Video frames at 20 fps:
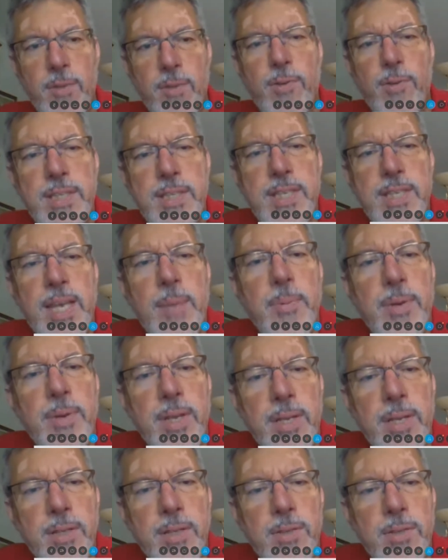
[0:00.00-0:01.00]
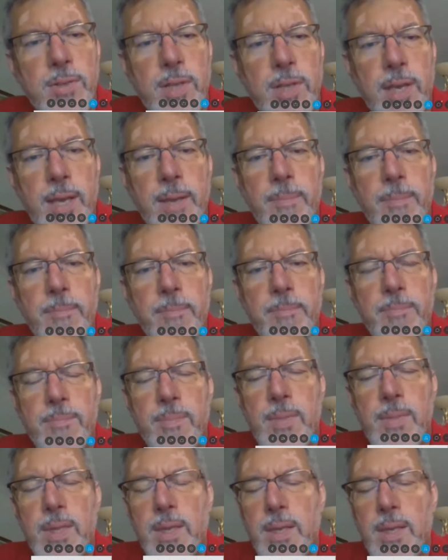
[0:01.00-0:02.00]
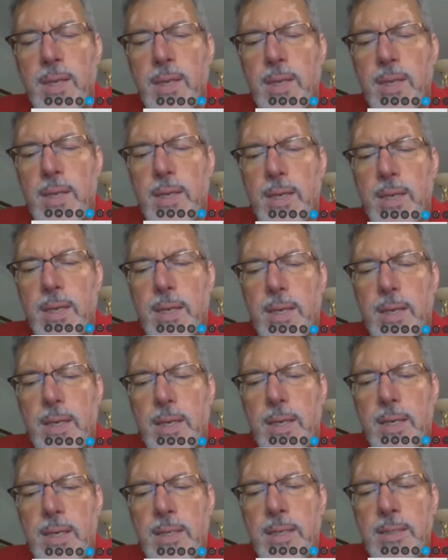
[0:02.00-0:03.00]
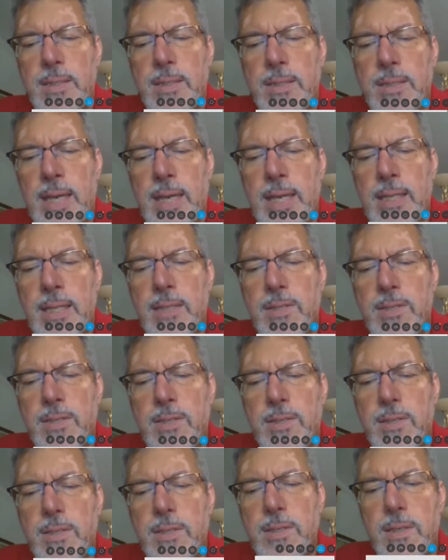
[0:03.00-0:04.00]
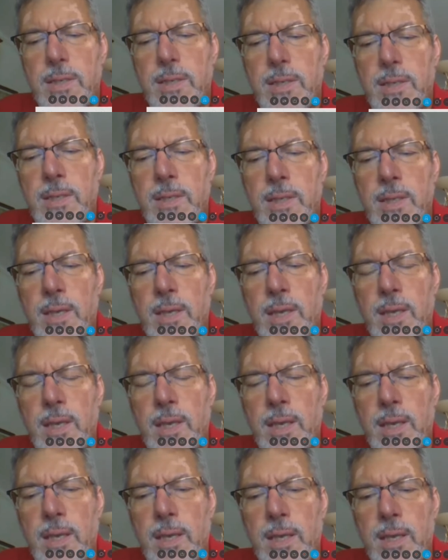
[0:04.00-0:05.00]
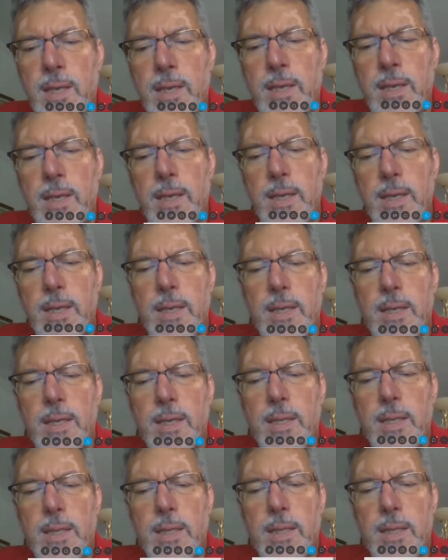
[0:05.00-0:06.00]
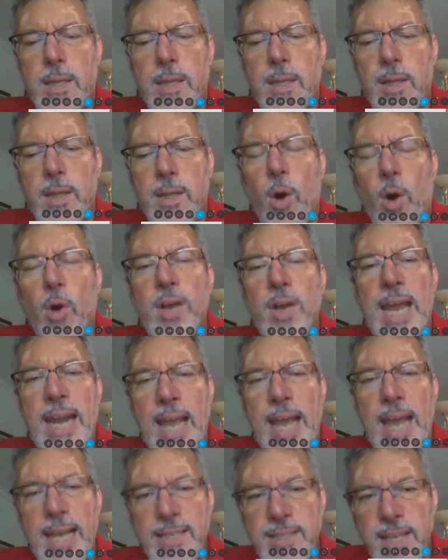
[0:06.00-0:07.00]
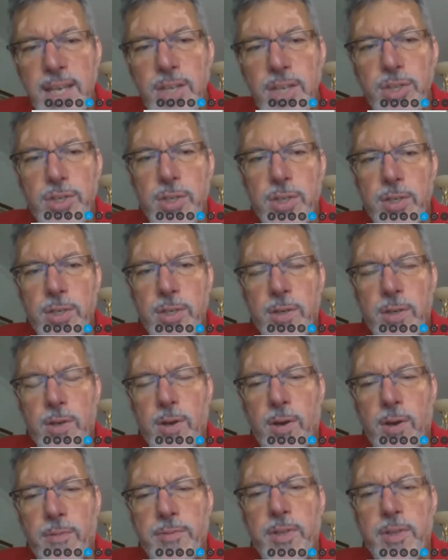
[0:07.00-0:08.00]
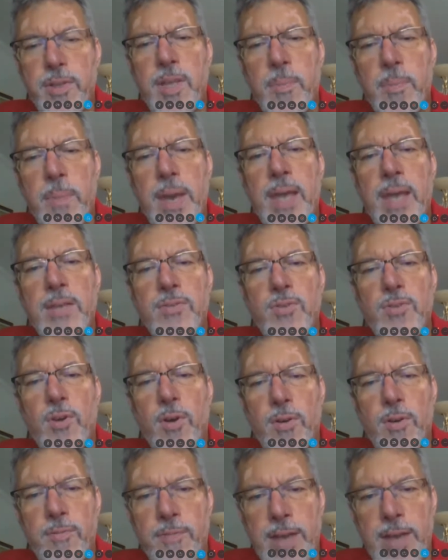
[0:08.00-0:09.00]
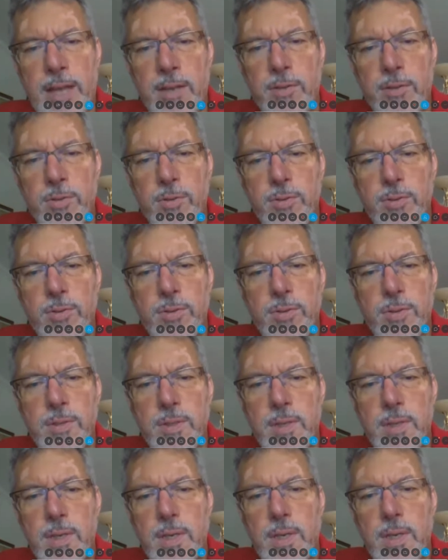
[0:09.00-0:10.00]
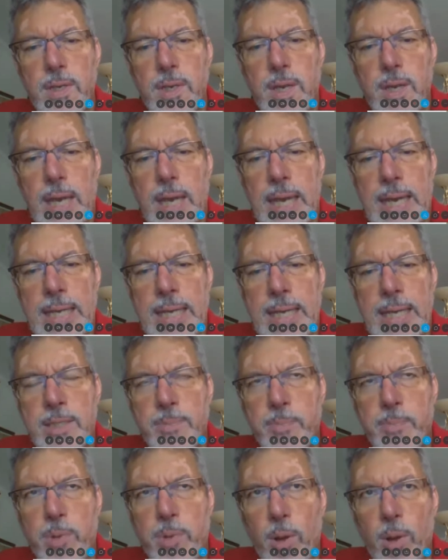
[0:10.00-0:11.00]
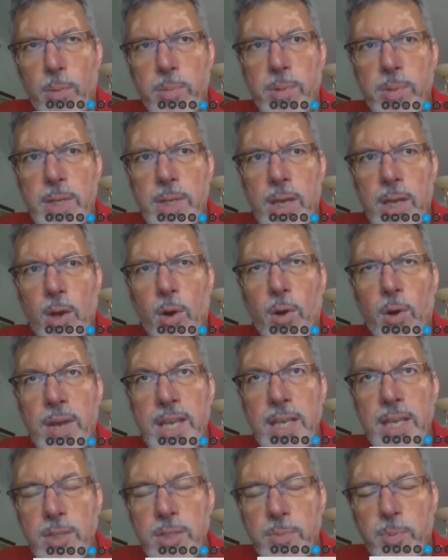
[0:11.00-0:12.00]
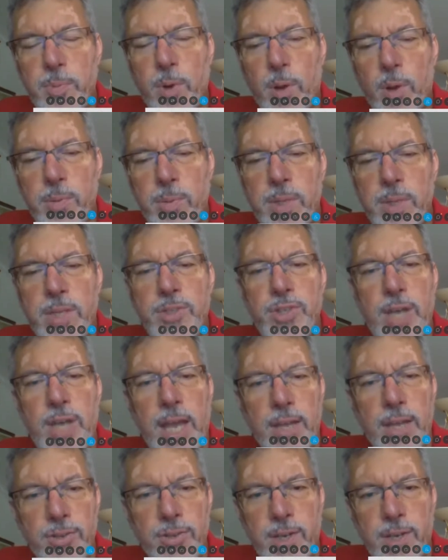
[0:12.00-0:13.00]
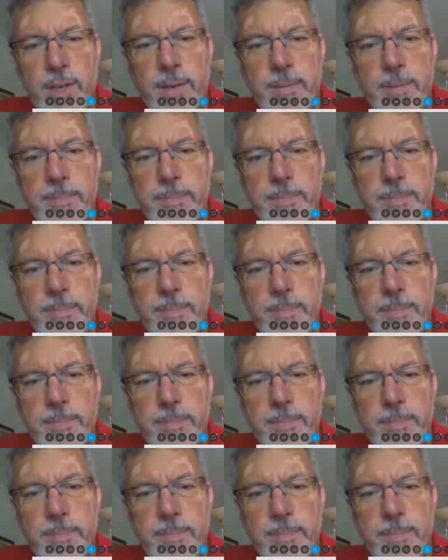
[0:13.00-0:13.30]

of what's happening today is that the organization of the debate on values is probably changing.